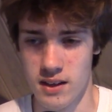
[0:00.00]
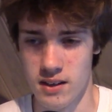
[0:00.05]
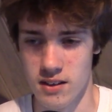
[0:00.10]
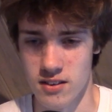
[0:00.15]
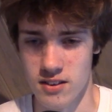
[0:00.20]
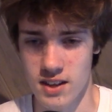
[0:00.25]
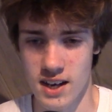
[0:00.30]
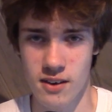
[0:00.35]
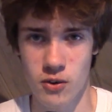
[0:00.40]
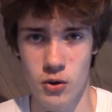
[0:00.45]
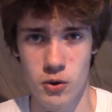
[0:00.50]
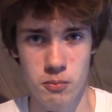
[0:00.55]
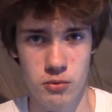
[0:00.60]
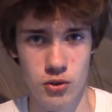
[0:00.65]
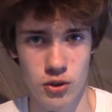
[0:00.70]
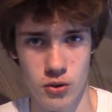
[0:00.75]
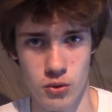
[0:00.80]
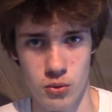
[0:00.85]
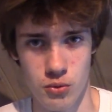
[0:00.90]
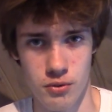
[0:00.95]
that
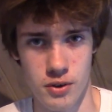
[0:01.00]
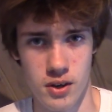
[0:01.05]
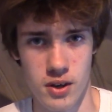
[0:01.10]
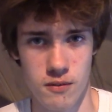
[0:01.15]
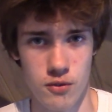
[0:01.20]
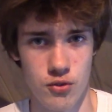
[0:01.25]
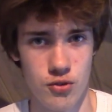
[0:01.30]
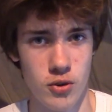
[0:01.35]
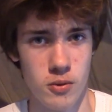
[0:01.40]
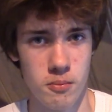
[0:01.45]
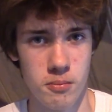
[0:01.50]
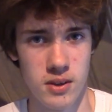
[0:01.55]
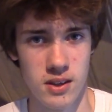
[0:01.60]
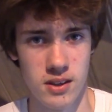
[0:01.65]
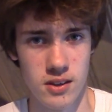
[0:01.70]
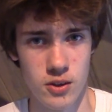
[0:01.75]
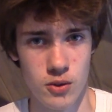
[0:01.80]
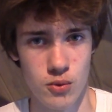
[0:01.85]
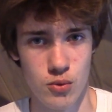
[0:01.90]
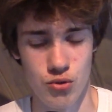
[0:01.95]
optical drive is not
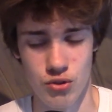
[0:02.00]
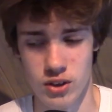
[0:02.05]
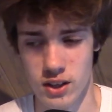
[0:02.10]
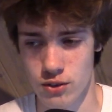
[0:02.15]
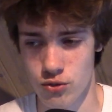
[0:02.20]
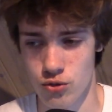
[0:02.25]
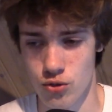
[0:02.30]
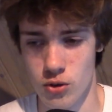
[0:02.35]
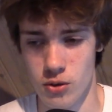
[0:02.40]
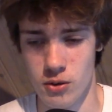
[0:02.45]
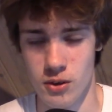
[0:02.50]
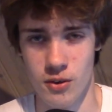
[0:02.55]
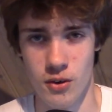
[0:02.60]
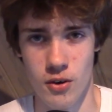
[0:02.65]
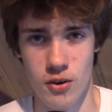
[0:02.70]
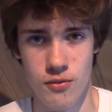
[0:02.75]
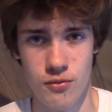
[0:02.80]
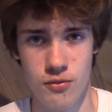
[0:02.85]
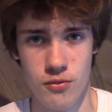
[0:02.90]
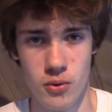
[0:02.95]
being used, let's turn it
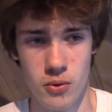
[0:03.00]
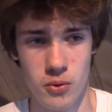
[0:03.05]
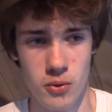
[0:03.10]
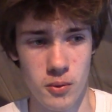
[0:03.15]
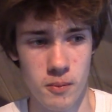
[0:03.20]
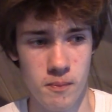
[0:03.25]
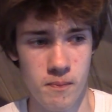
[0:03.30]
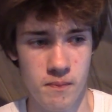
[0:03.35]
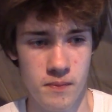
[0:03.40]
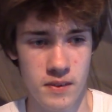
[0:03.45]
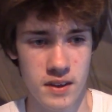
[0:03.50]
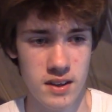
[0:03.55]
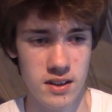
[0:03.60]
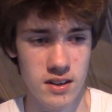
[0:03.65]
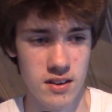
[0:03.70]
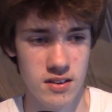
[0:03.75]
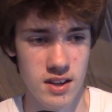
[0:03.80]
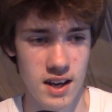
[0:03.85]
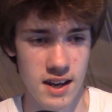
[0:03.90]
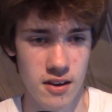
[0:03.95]
off, or
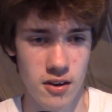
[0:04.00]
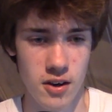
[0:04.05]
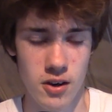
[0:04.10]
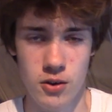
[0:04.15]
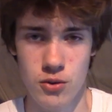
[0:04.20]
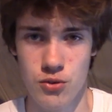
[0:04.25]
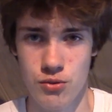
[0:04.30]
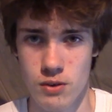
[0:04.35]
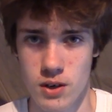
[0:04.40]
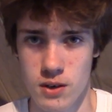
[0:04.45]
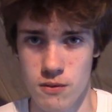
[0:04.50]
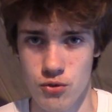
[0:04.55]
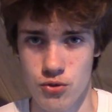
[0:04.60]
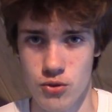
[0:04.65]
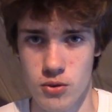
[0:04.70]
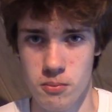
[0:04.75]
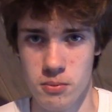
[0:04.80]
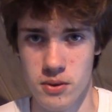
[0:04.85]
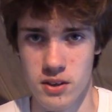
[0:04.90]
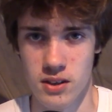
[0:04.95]
that hard drive is
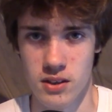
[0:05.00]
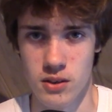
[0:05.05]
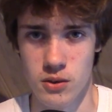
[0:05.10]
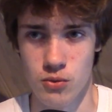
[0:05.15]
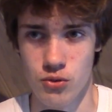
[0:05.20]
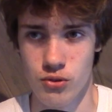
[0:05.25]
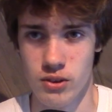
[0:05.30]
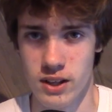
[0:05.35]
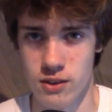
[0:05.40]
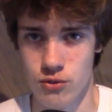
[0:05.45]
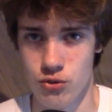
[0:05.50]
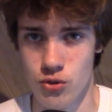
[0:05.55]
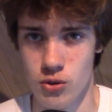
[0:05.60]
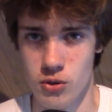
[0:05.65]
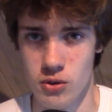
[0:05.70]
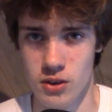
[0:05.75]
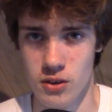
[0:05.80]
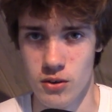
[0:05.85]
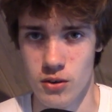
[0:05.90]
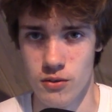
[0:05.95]
not being used, let's
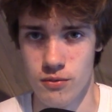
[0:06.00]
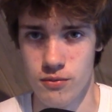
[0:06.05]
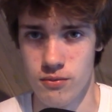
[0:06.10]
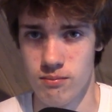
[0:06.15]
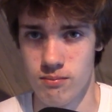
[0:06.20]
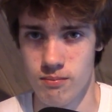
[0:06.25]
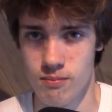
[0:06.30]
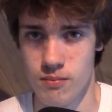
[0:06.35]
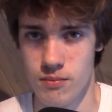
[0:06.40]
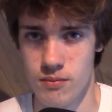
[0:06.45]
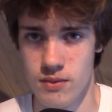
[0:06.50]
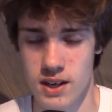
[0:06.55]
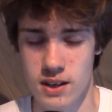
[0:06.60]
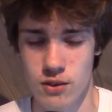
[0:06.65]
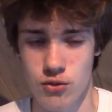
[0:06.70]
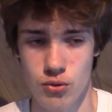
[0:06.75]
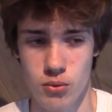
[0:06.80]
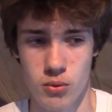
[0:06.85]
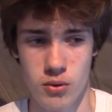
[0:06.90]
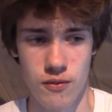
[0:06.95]
turn it off, that
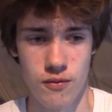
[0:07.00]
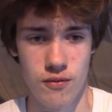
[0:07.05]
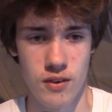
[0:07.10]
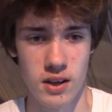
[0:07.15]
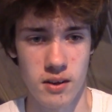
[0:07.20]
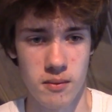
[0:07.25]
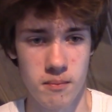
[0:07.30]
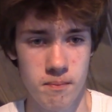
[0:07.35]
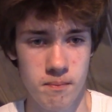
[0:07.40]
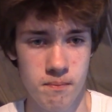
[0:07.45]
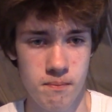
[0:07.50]
sort of thing.